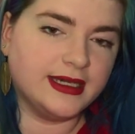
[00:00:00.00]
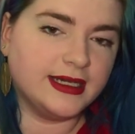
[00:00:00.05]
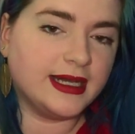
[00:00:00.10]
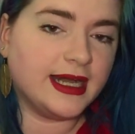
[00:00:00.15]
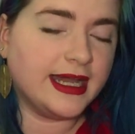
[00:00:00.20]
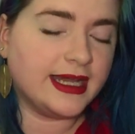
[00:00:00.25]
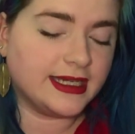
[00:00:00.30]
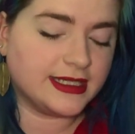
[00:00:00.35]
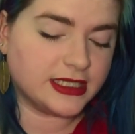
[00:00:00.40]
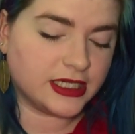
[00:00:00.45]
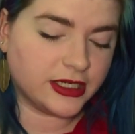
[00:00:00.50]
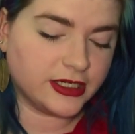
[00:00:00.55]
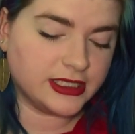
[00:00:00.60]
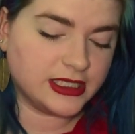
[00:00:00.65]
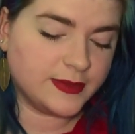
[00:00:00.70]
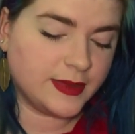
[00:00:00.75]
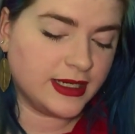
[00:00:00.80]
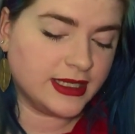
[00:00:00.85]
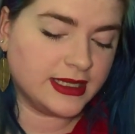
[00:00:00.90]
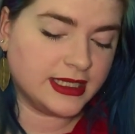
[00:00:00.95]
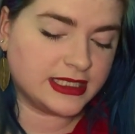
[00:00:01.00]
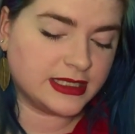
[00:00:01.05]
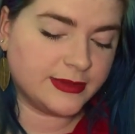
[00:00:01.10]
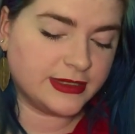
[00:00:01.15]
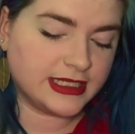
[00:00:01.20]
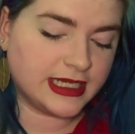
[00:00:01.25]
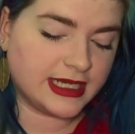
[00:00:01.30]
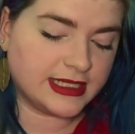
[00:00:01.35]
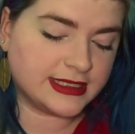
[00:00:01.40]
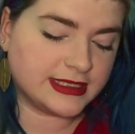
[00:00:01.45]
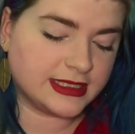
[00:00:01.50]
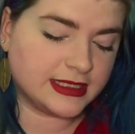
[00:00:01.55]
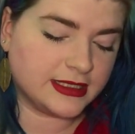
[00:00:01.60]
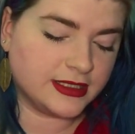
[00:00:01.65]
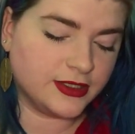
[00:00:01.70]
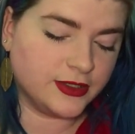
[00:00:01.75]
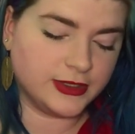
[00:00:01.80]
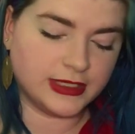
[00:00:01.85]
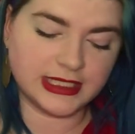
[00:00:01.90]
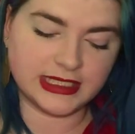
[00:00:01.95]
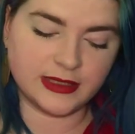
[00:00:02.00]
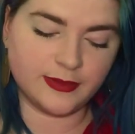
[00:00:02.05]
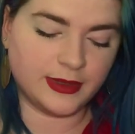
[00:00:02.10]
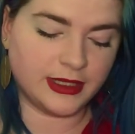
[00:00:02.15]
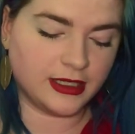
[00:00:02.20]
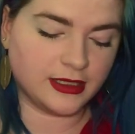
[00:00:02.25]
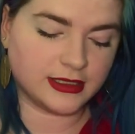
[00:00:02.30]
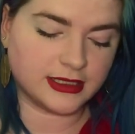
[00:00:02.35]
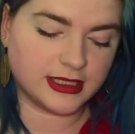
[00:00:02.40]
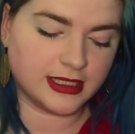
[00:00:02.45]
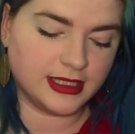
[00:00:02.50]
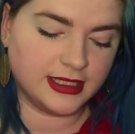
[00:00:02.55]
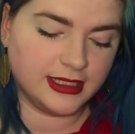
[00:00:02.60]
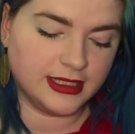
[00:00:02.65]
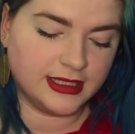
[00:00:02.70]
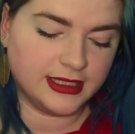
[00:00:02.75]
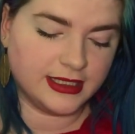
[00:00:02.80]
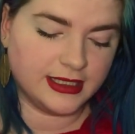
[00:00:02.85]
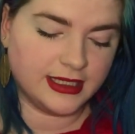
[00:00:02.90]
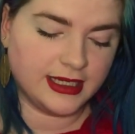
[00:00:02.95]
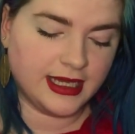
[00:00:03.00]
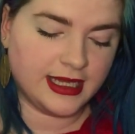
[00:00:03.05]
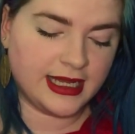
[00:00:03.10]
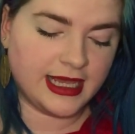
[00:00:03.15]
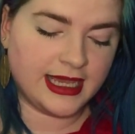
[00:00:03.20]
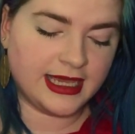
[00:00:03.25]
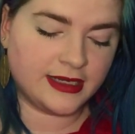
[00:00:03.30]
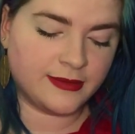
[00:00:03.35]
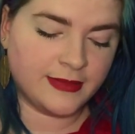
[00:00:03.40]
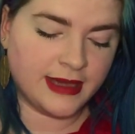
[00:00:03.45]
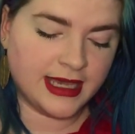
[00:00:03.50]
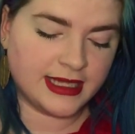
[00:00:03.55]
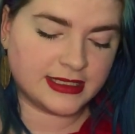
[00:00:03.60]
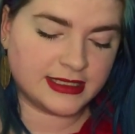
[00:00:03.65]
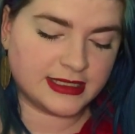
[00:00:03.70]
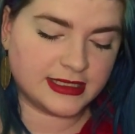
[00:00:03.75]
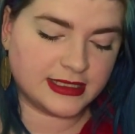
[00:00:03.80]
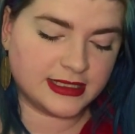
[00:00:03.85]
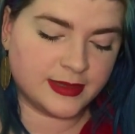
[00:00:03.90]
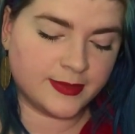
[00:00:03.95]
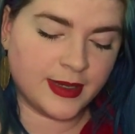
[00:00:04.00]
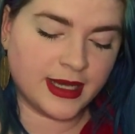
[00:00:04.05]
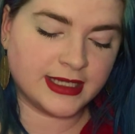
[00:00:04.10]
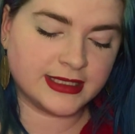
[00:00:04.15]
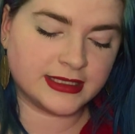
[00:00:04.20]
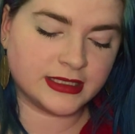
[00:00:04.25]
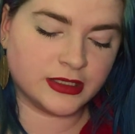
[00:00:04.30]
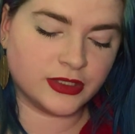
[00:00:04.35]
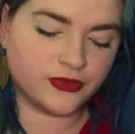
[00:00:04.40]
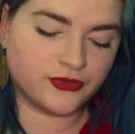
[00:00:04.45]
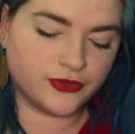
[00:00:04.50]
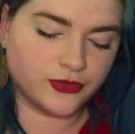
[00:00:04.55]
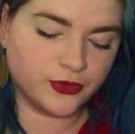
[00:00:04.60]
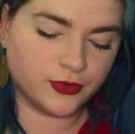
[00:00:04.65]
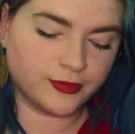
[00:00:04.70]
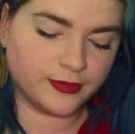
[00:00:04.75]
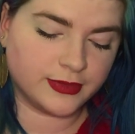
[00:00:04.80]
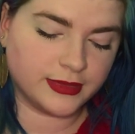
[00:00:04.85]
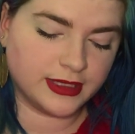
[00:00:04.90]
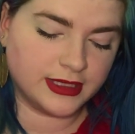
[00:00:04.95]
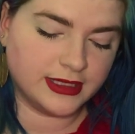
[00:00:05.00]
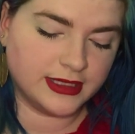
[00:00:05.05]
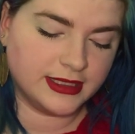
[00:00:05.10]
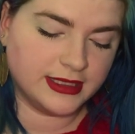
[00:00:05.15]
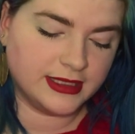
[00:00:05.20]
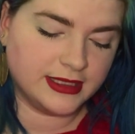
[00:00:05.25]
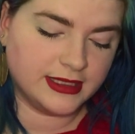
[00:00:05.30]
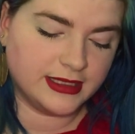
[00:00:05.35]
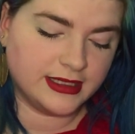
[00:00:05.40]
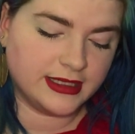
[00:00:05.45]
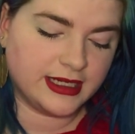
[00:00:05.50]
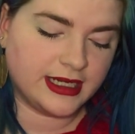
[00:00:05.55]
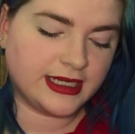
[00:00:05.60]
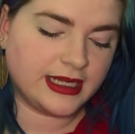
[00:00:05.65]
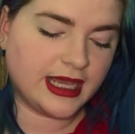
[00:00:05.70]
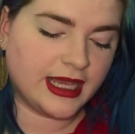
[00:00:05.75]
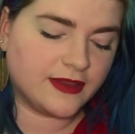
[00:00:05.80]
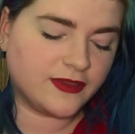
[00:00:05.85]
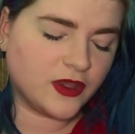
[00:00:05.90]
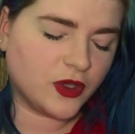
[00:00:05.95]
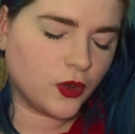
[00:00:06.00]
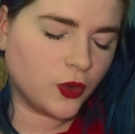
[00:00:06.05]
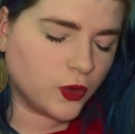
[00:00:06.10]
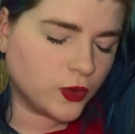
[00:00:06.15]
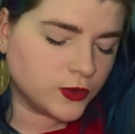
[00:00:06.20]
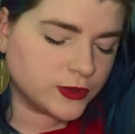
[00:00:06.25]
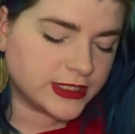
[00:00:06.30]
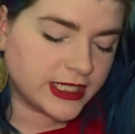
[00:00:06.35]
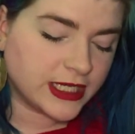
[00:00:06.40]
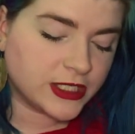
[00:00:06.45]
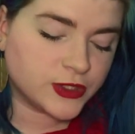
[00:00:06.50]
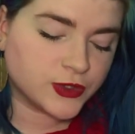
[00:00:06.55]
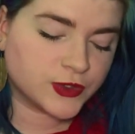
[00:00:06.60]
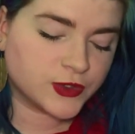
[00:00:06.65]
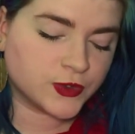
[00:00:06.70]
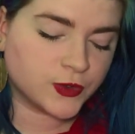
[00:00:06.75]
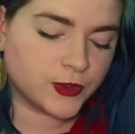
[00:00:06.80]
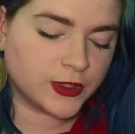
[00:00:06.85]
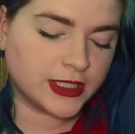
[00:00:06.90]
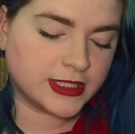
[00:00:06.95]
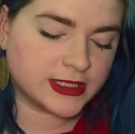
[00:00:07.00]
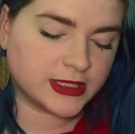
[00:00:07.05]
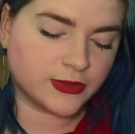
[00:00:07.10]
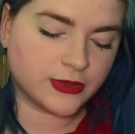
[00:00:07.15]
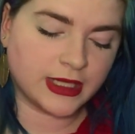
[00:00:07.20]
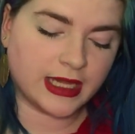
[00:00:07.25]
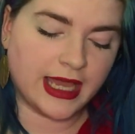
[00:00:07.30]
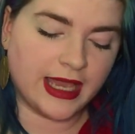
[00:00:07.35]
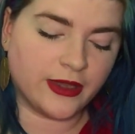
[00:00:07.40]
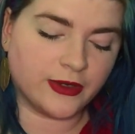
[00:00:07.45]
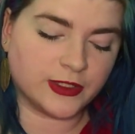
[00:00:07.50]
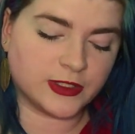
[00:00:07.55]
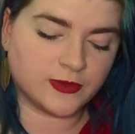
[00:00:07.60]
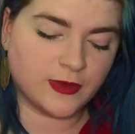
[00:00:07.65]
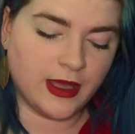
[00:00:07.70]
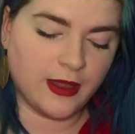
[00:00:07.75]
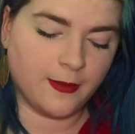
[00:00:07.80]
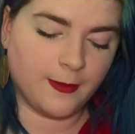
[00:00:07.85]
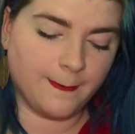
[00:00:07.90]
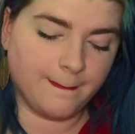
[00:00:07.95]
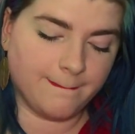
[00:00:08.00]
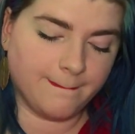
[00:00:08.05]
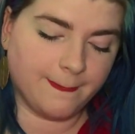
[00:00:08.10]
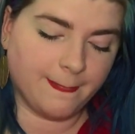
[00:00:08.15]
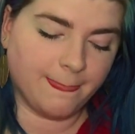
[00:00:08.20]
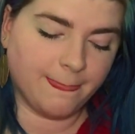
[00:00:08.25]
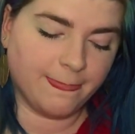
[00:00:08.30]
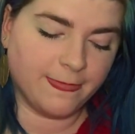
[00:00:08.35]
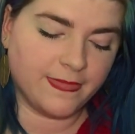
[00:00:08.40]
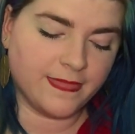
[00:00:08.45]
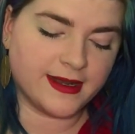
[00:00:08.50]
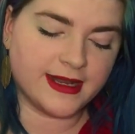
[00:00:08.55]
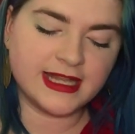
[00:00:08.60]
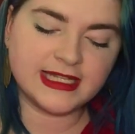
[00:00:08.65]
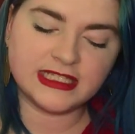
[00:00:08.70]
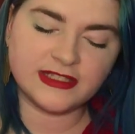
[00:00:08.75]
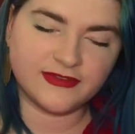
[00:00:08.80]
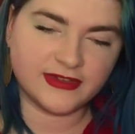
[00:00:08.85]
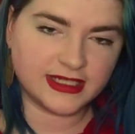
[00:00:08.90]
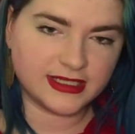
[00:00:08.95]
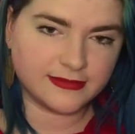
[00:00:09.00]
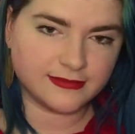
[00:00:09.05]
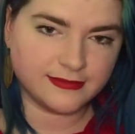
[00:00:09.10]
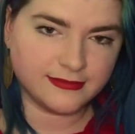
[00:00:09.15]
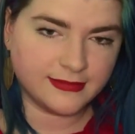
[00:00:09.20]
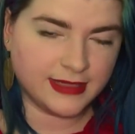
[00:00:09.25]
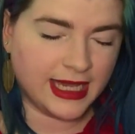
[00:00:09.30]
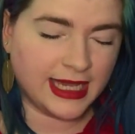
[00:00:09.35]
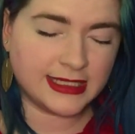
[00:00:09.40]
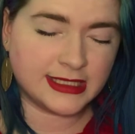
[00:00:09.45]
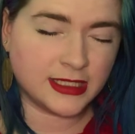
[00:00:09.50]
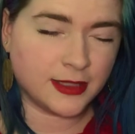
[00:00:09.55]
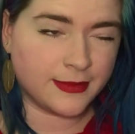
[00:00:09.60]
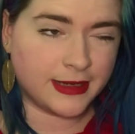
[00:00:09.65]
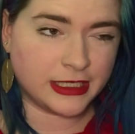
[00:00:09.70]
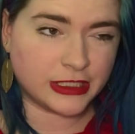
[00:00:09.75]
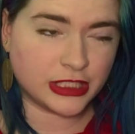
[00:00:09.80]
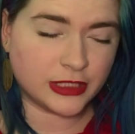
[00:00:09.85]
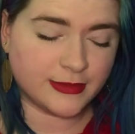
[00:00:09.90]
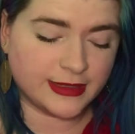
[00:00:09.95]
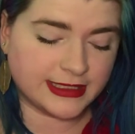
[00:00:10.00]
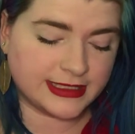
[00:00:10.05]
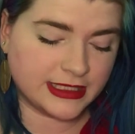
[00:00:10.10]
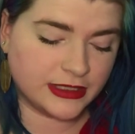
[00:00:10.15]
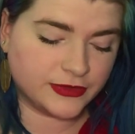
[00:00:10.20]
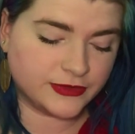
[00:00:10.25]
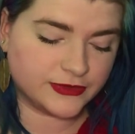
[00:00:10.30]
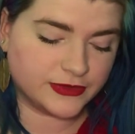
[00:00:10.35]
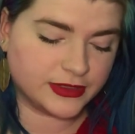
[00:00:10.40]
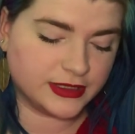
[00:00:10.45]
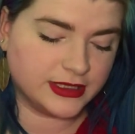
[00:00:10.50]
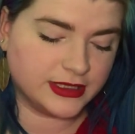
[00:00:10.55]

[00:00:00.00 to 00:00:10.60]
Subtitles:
I had heard about Elizabeth Hansen, who disappeared, and I had met to Basil in Rome, and I had the old angel stories to rely on as well. The rest of it I had to imagine myself.